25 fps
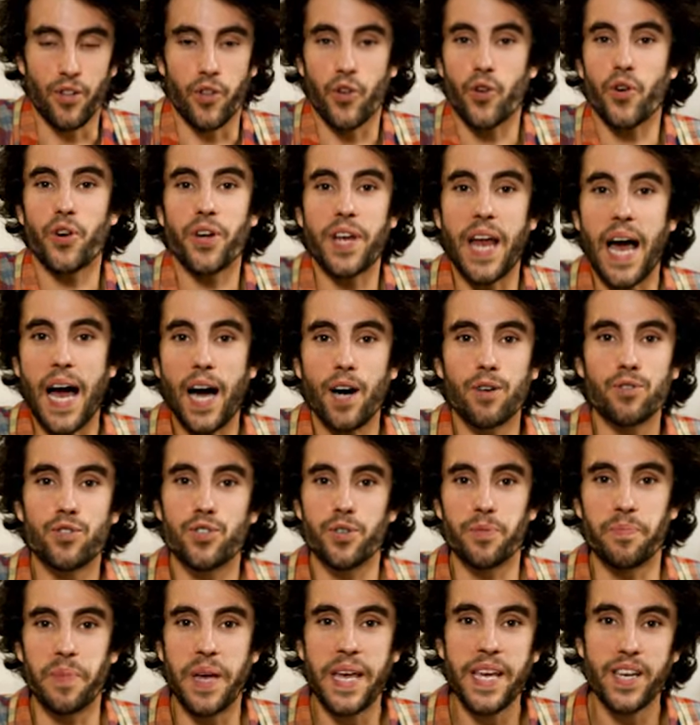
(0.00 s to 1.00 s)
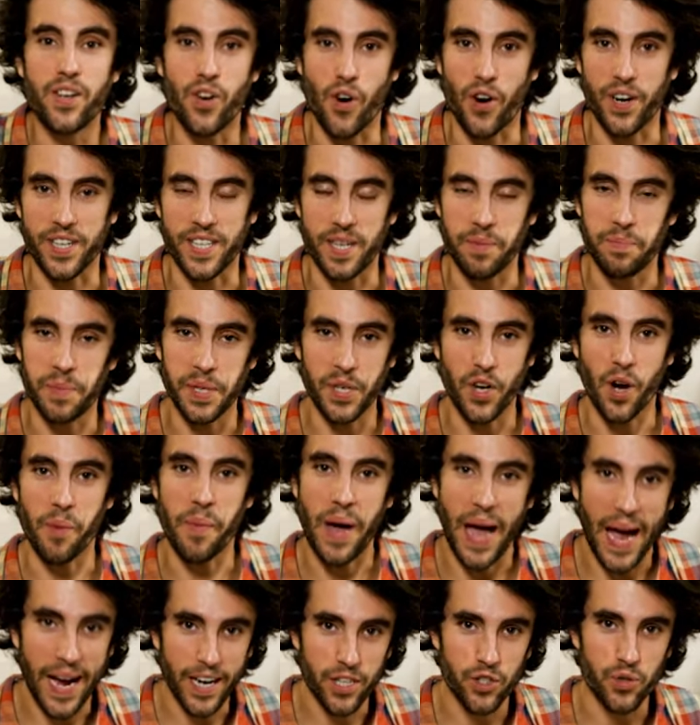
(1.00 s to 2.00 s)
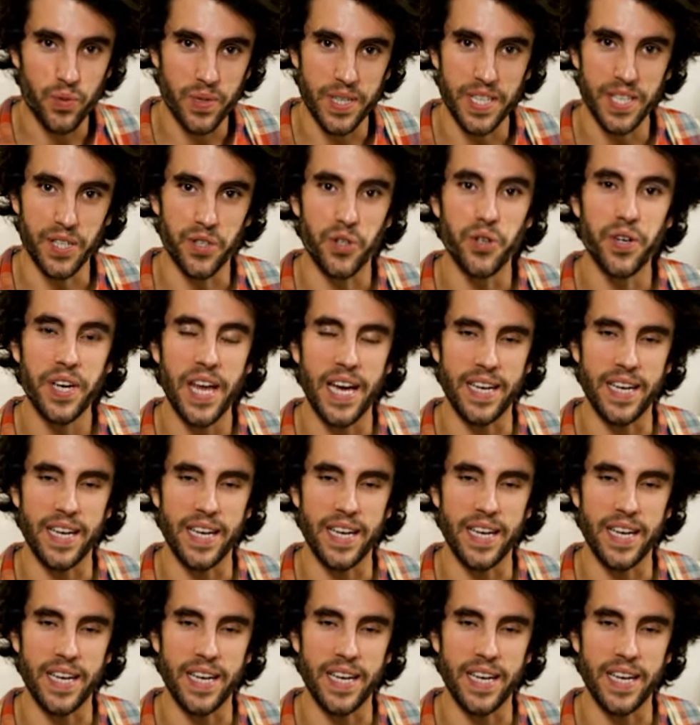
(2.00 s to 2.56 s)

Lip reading: learn how to make art and become actually good